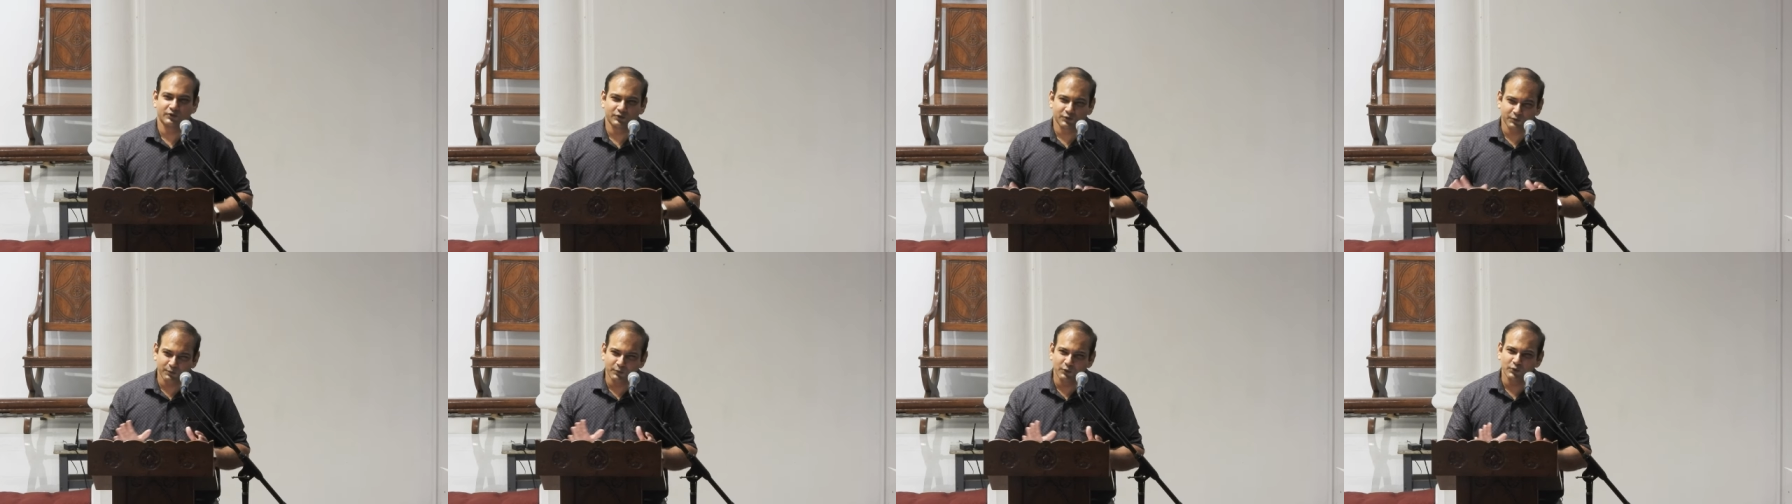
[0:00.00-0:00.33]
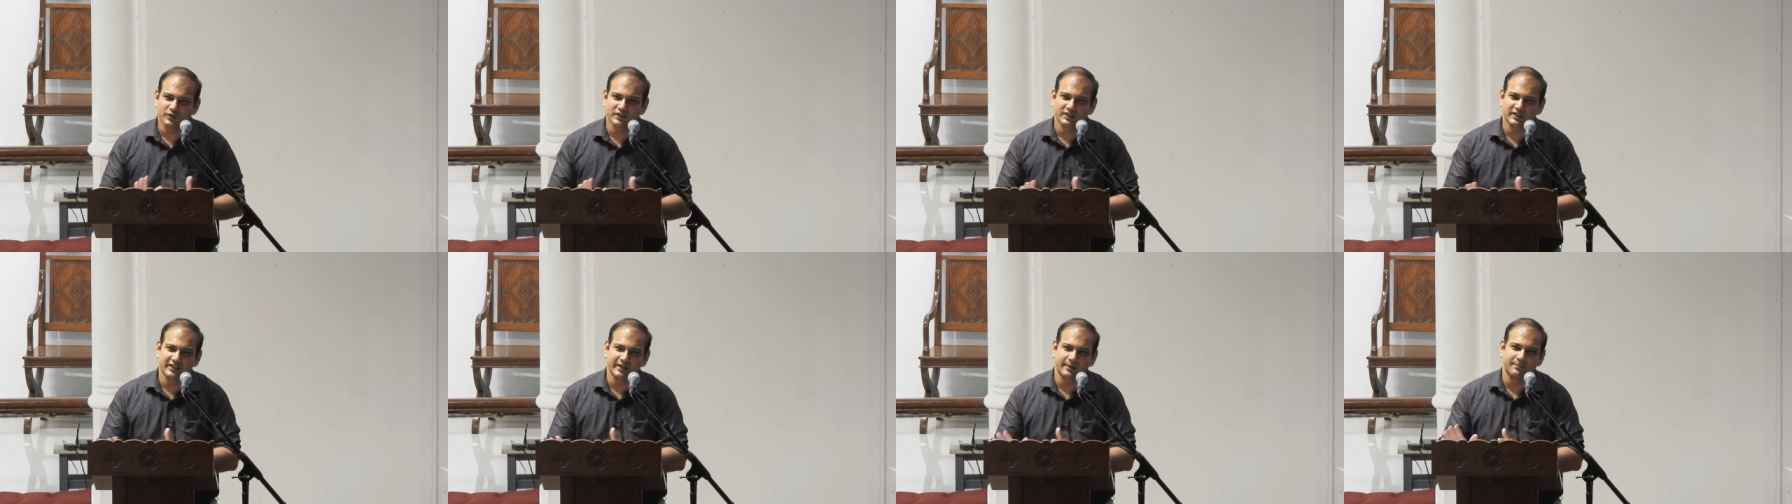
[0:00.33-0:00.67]

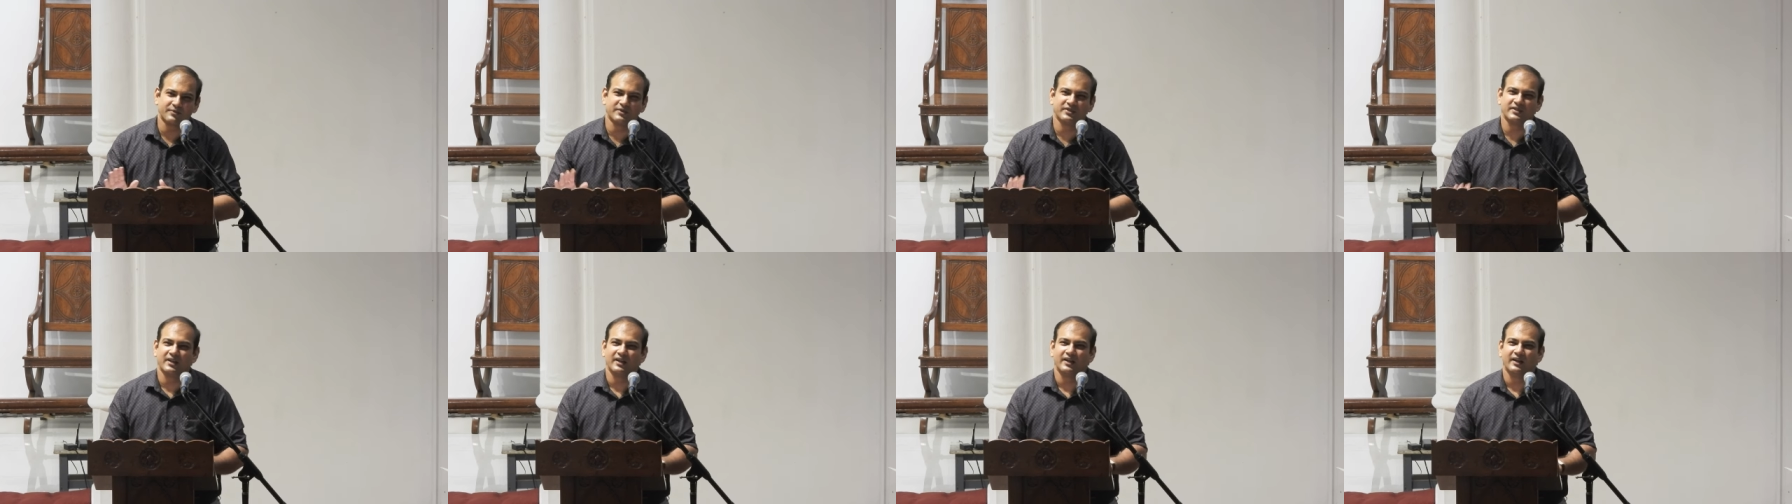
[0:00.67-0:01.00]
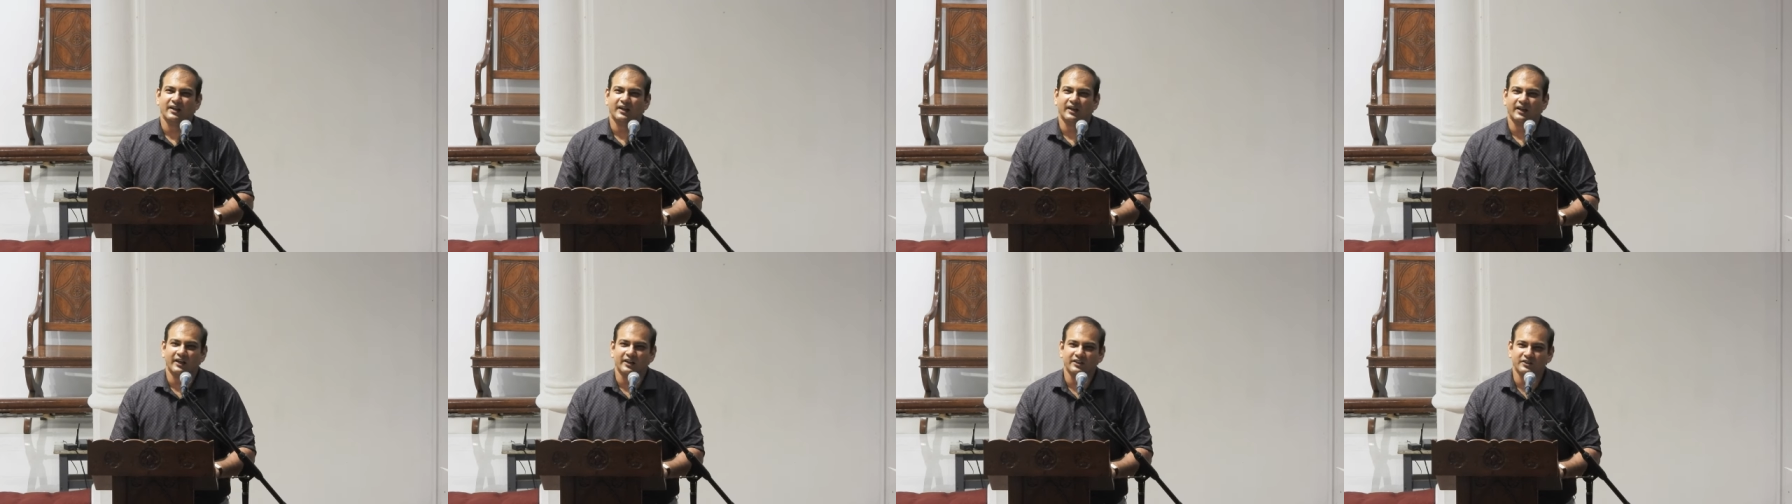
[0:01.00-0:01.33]
smooth steps
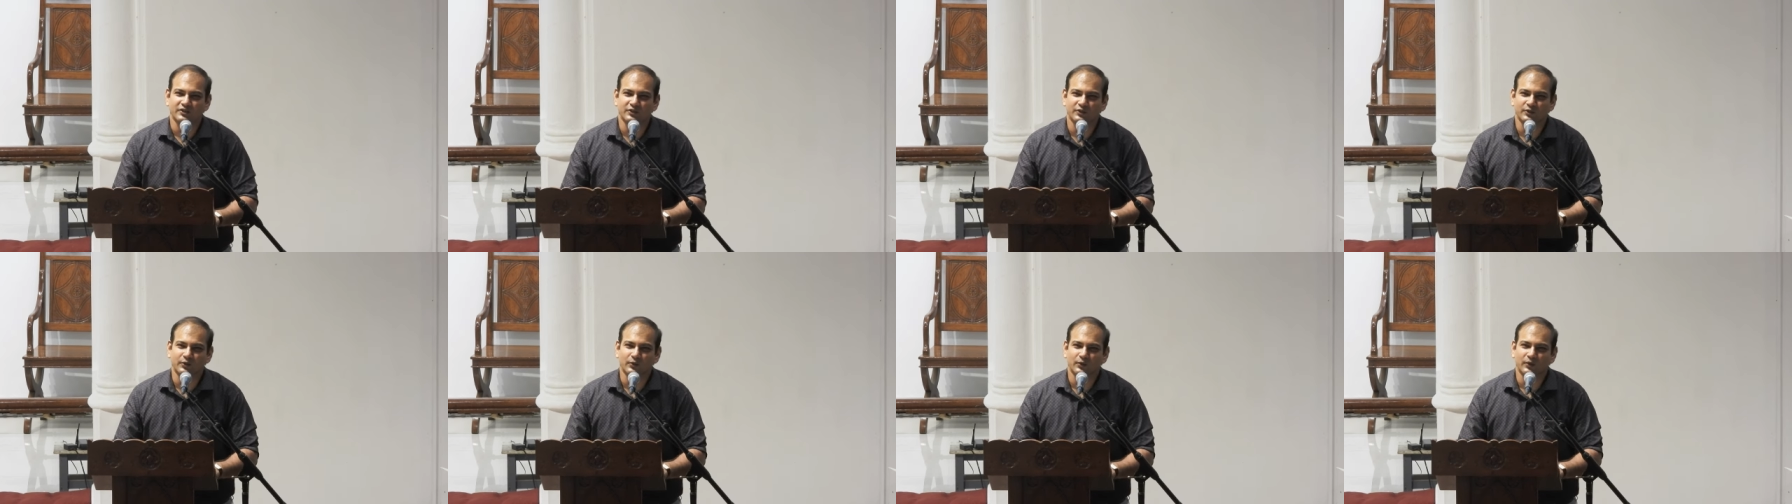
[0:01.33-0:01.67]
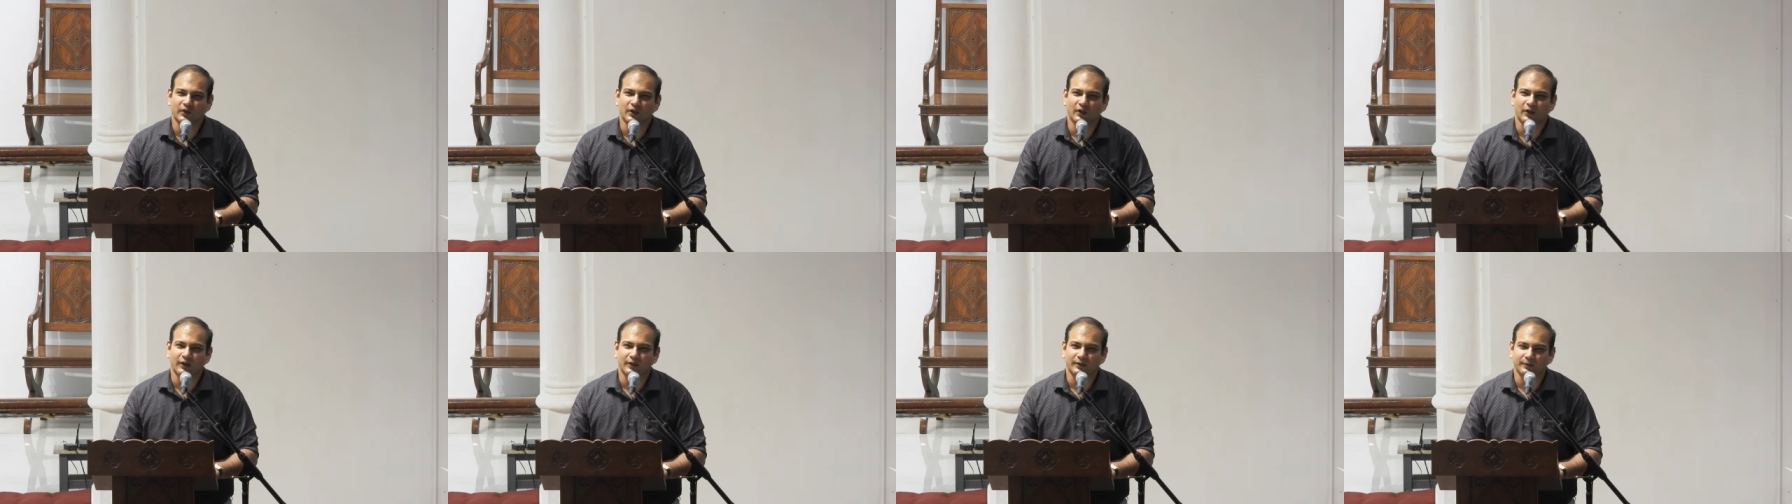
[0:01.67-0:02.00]
as you
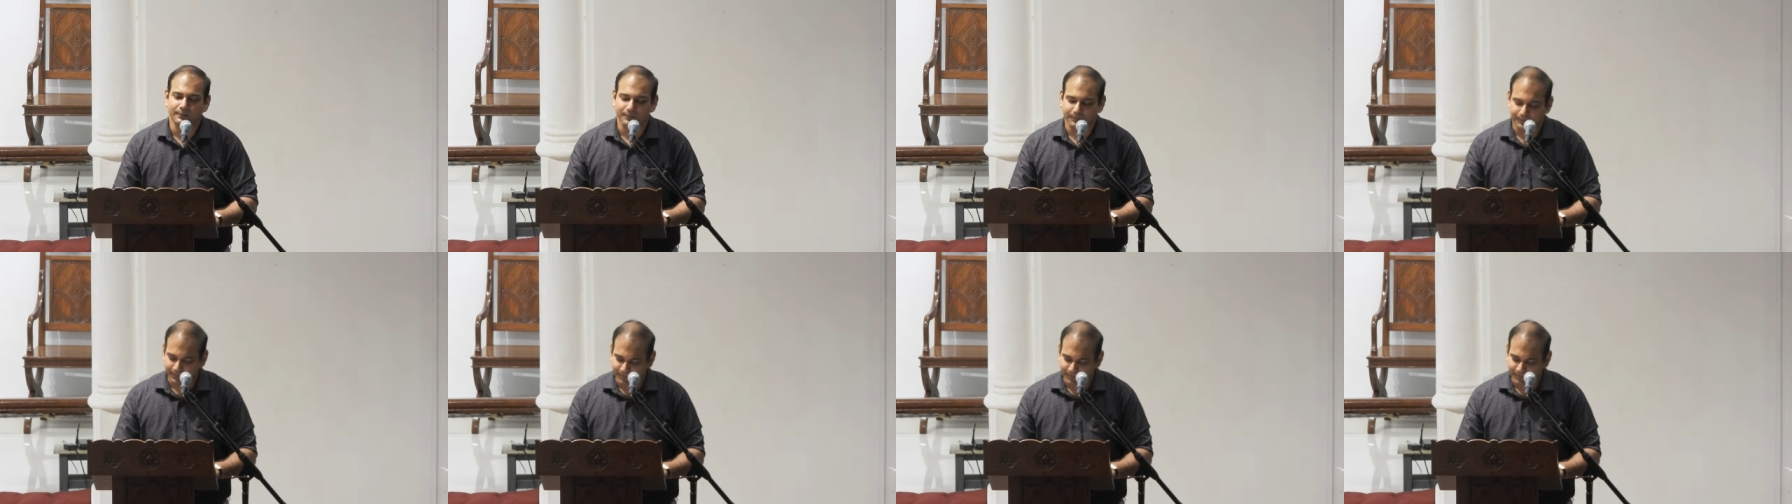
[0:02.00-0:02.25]
go along.